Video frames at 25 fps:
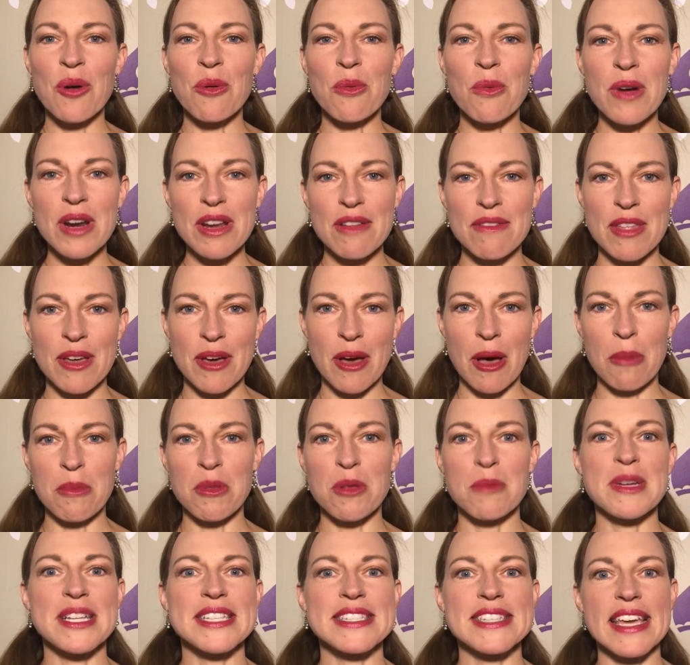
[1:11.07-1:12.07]
One of the
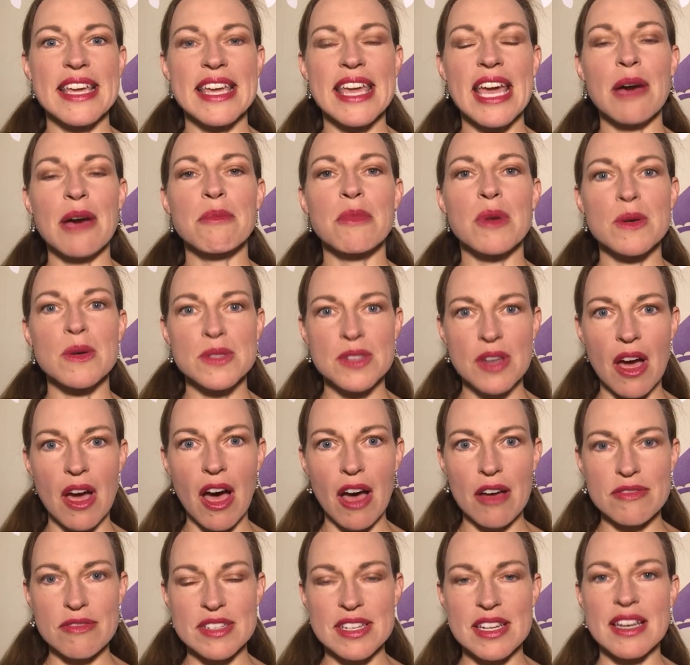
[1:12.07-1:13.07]
compliments I get most
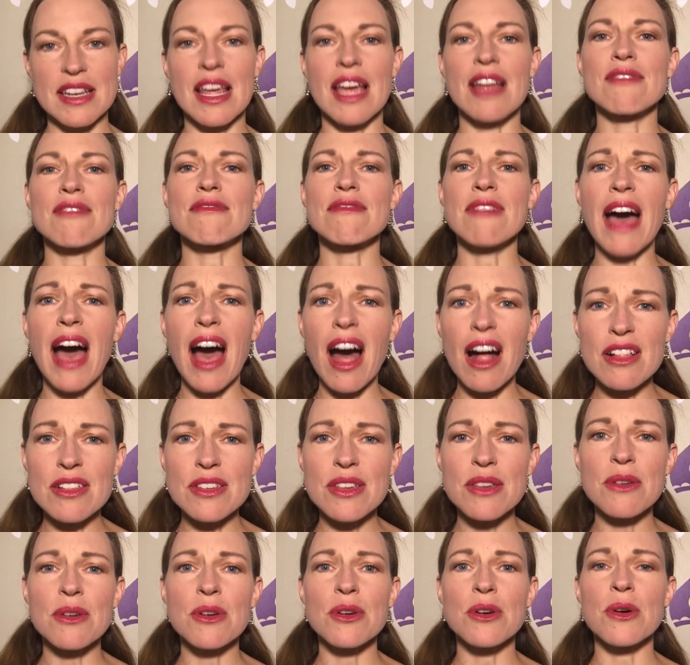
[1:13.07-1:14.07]
often and
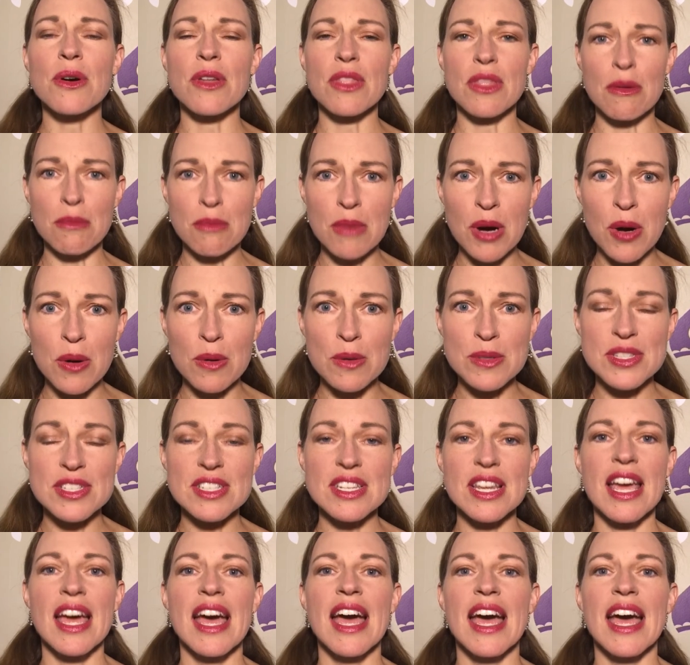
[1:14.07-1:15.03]
value the most